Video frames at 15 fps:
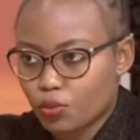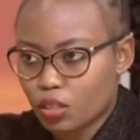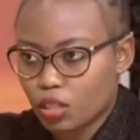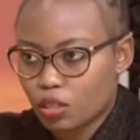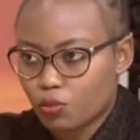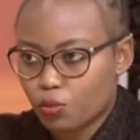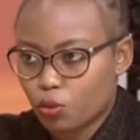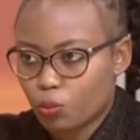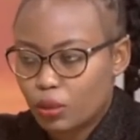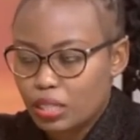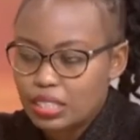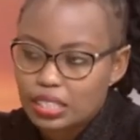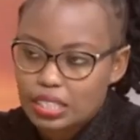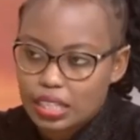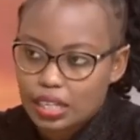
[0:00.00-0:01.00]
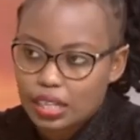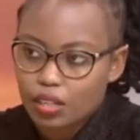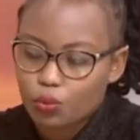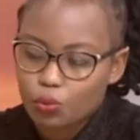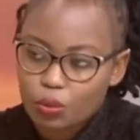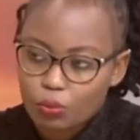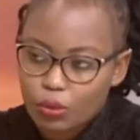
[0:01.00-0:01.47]
fee for
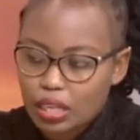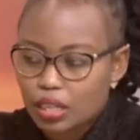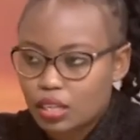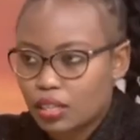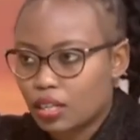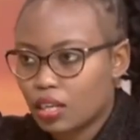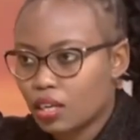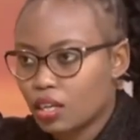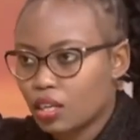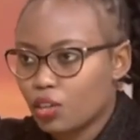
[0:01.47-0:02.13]
particularly women,